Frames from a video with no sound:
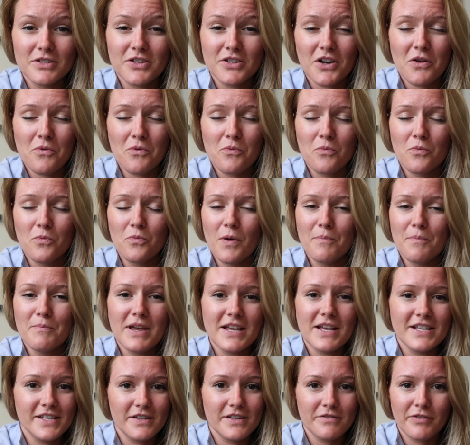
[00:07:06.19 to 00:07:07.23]
It's got
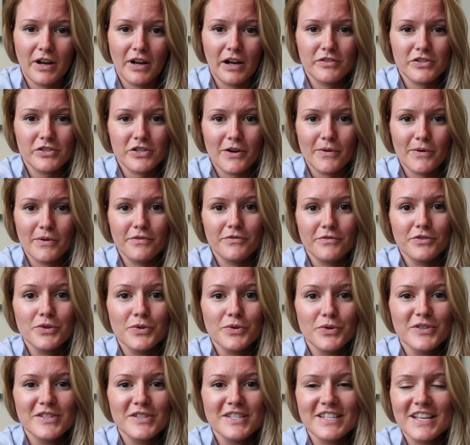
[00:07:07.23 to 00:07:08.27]
amazing 5-star
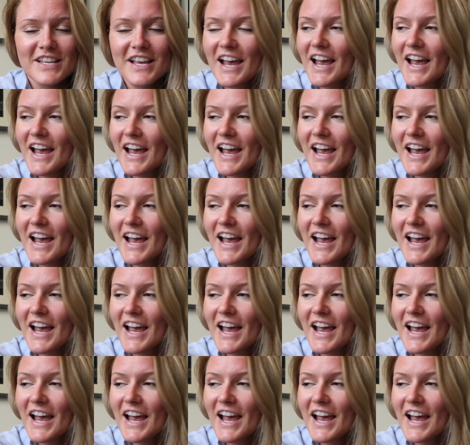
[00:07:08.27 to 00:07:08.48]
reviews,